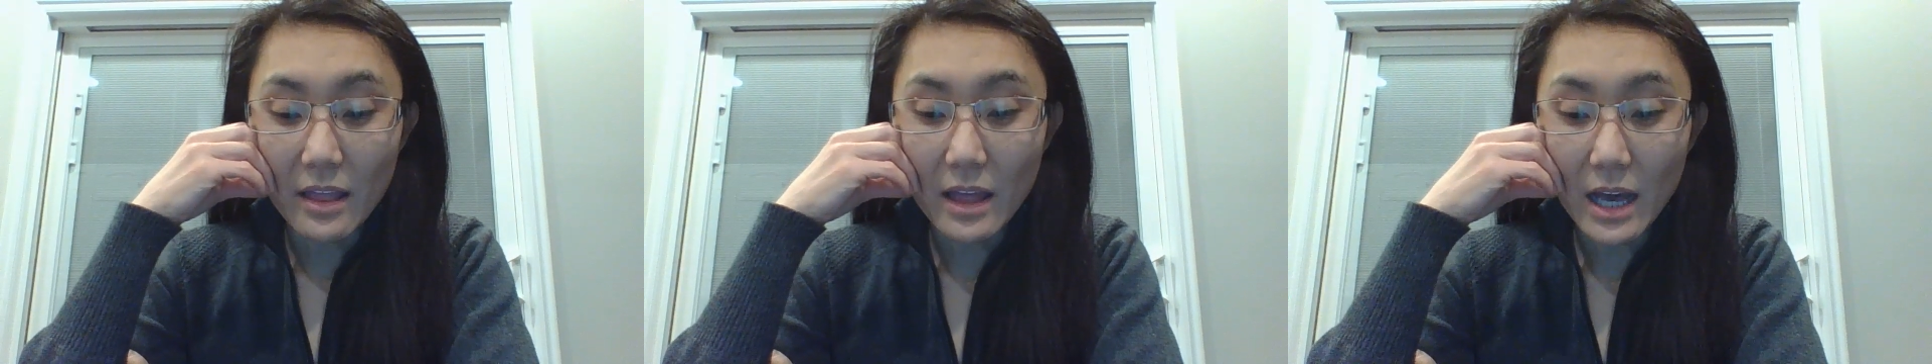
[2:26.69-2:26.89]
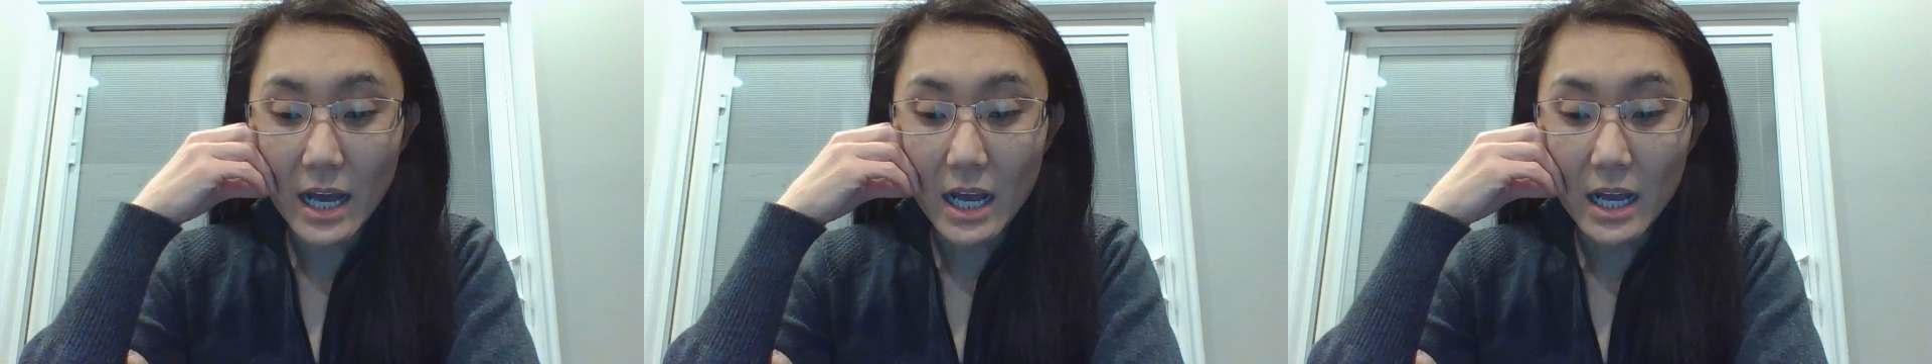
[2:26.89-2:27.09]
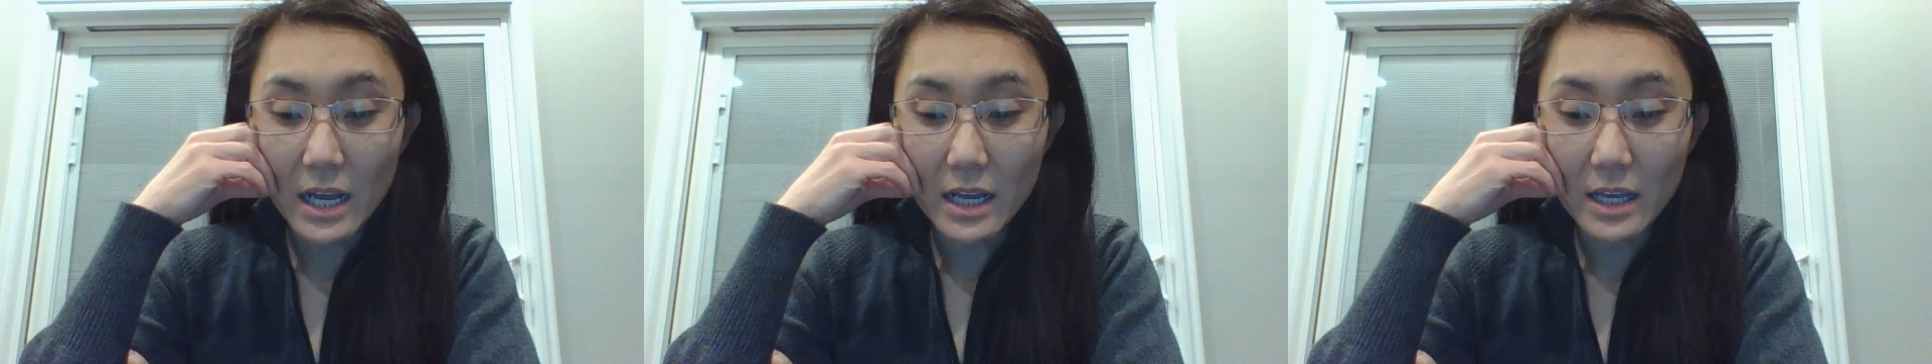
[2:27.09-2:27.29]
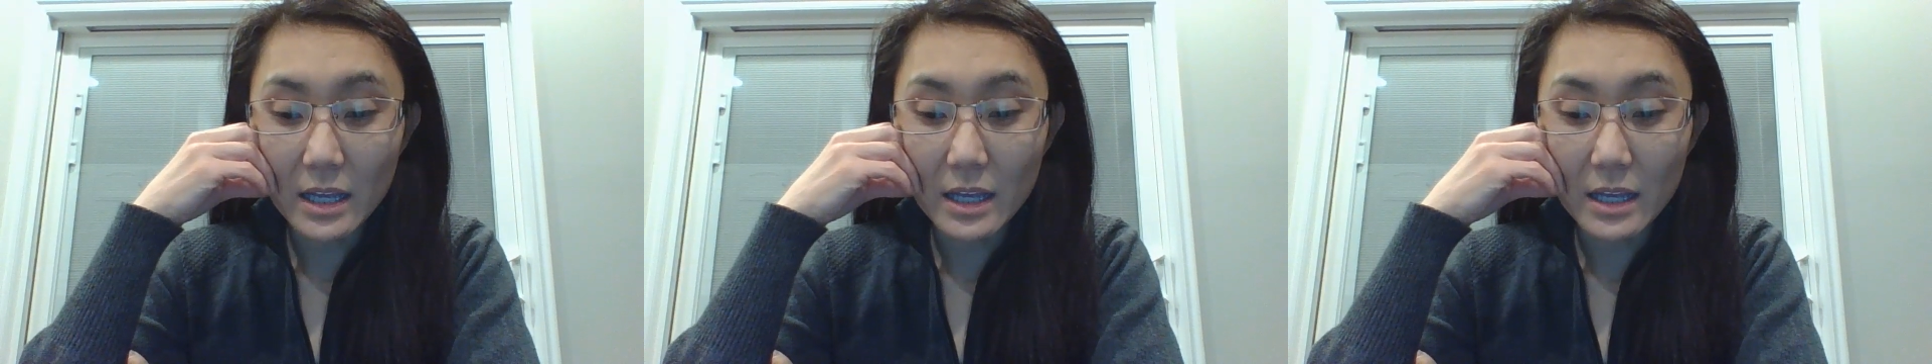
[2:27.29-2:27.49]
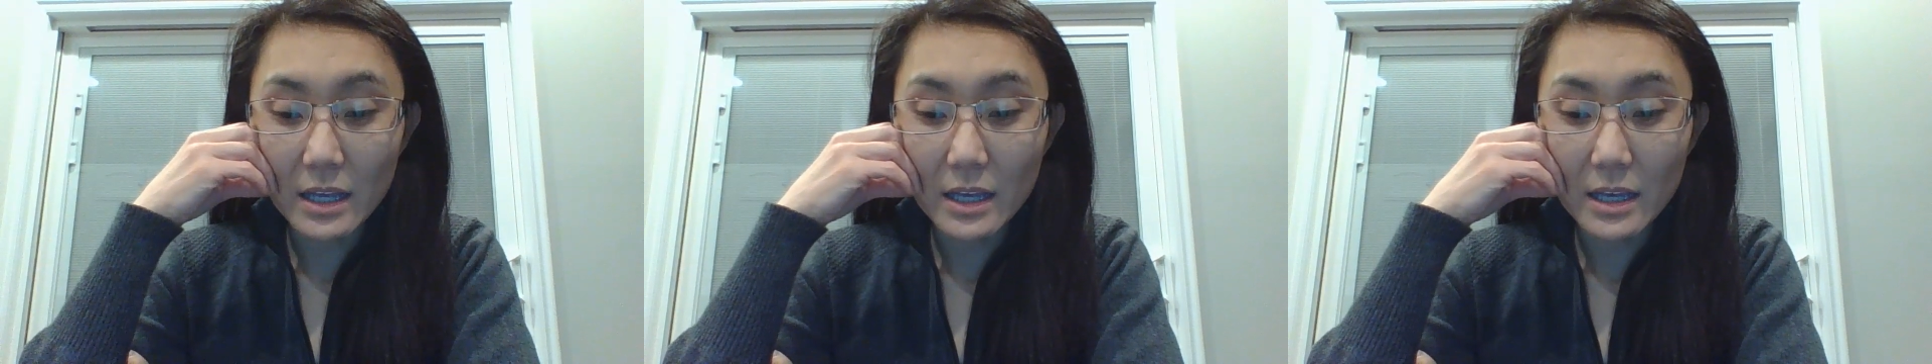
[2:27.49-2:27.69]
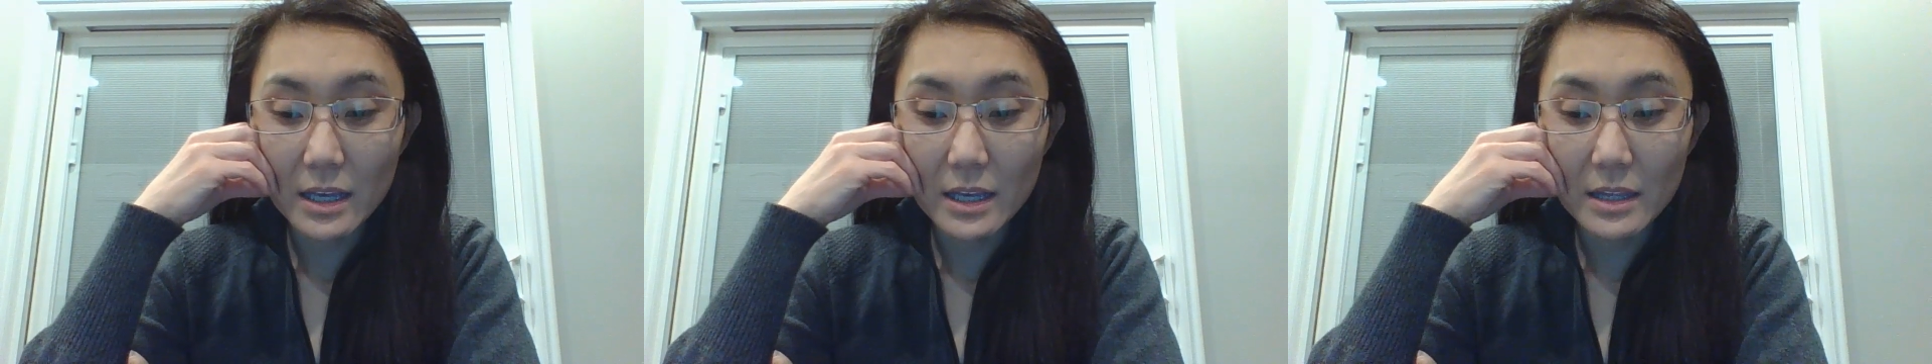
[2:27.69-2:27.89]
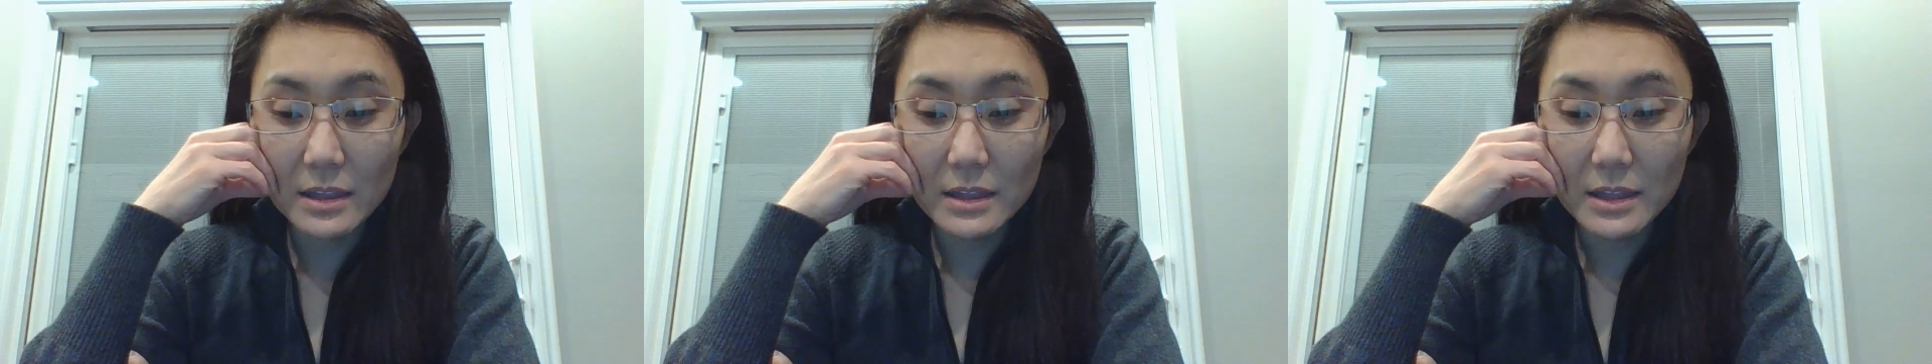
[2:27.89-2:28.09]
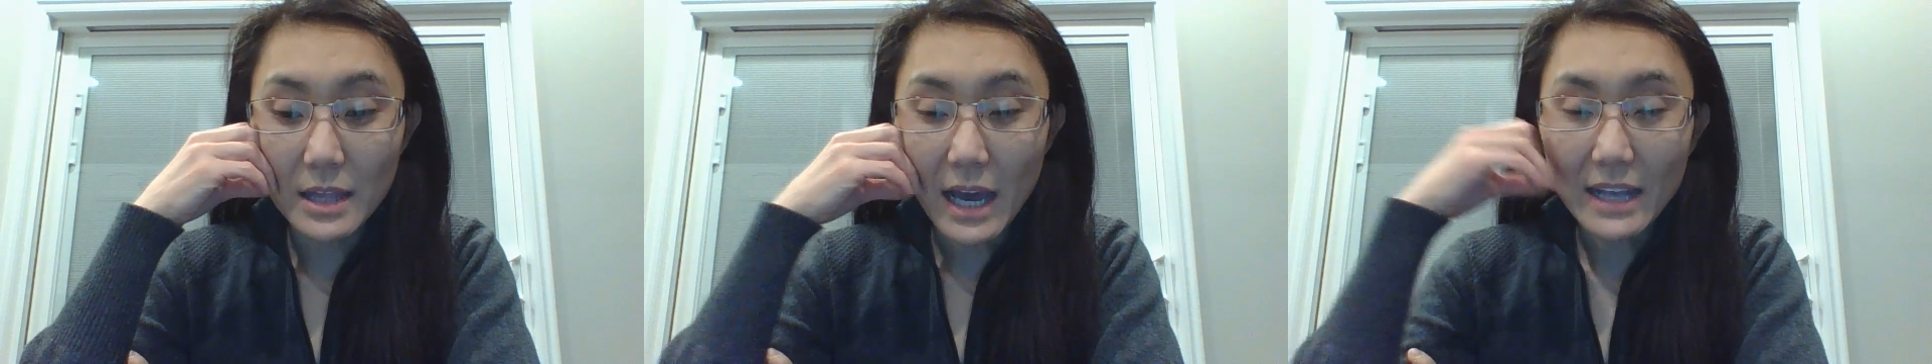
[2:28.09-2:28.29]

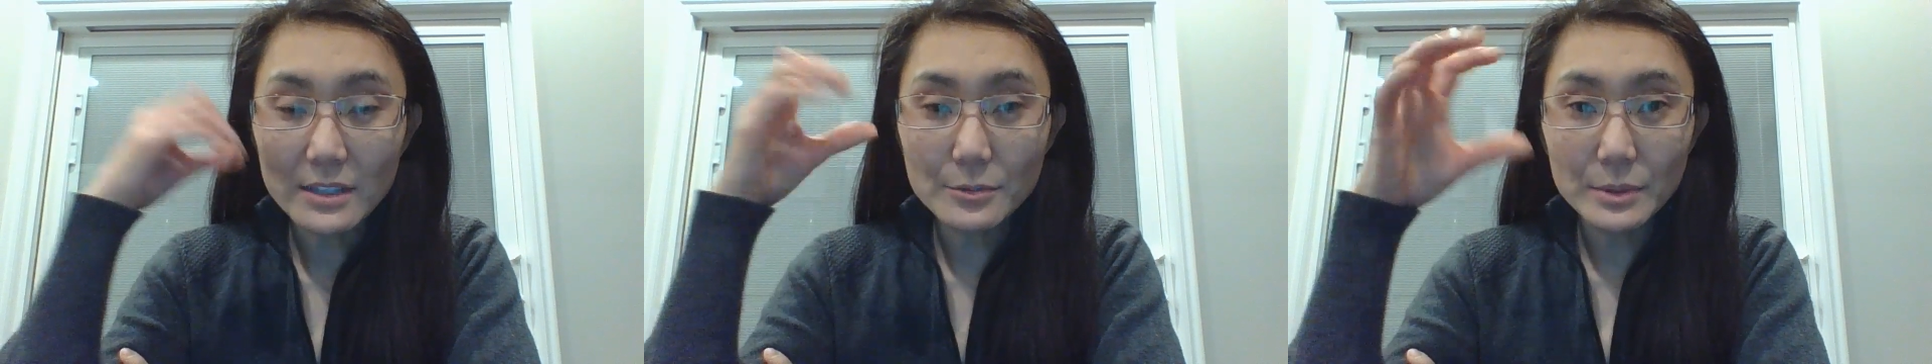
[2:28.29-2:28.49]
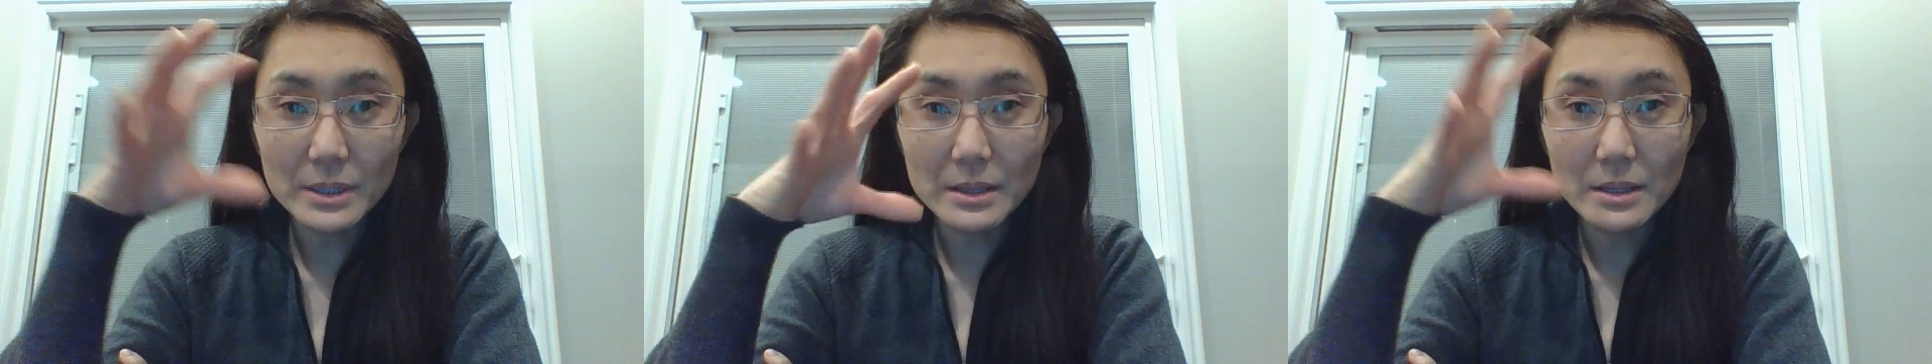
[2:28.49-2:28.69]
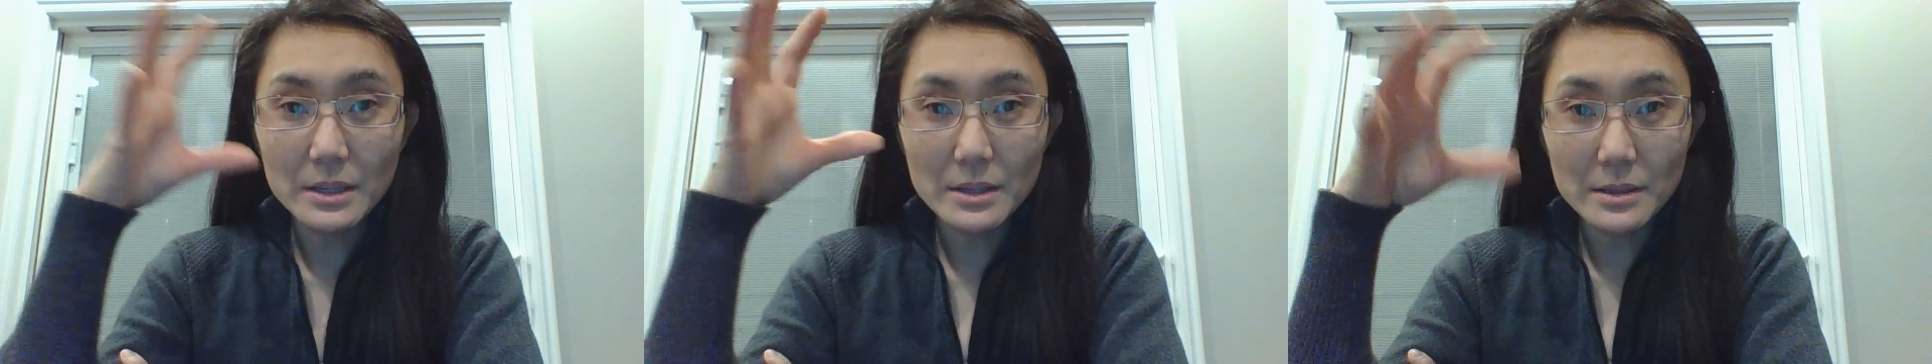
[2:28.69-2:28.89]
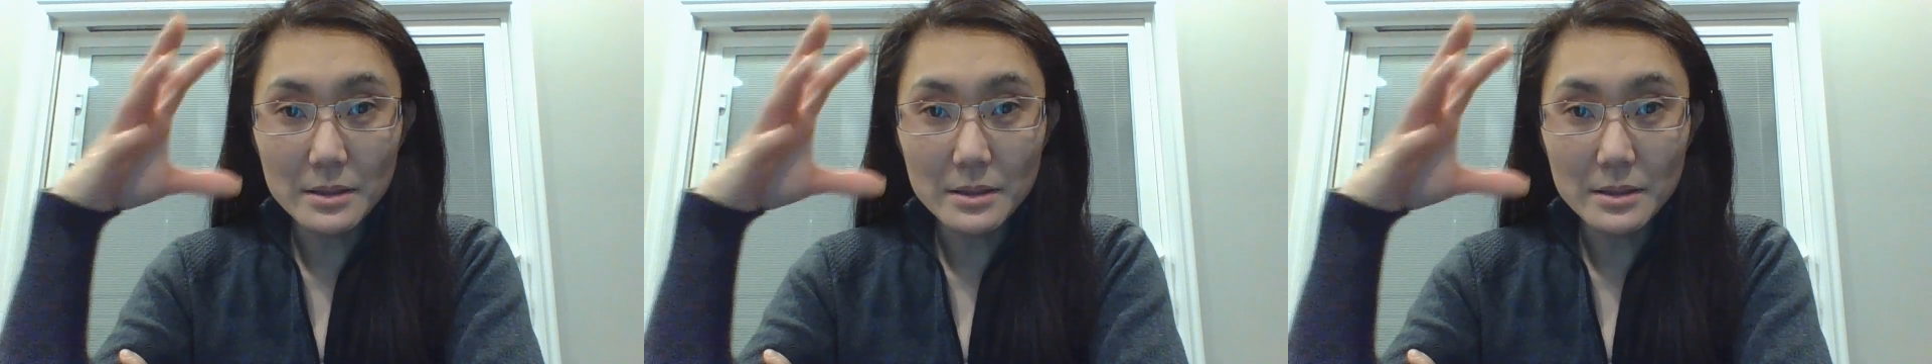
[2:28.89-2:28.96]
that's what